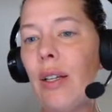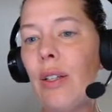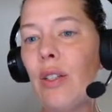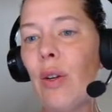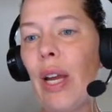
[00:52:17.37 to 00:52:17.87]

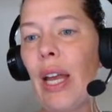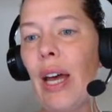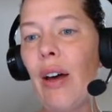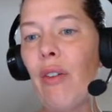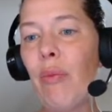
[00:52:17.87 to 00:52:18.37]
So I
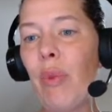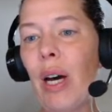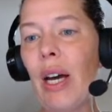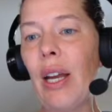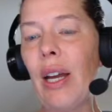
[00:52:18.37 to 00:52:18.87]
have
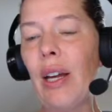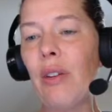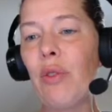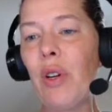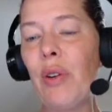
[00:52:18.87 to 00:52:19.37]
my
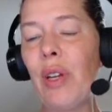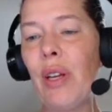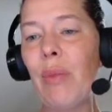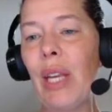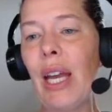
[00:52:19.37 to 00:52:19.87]

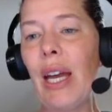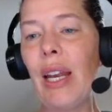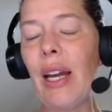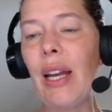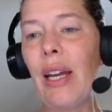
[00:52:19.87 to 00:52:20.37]
hydronium
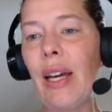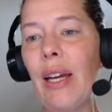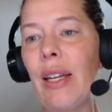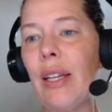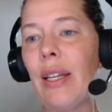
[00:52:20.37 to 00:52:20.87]

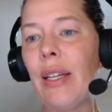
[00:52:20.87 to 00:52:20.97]
cation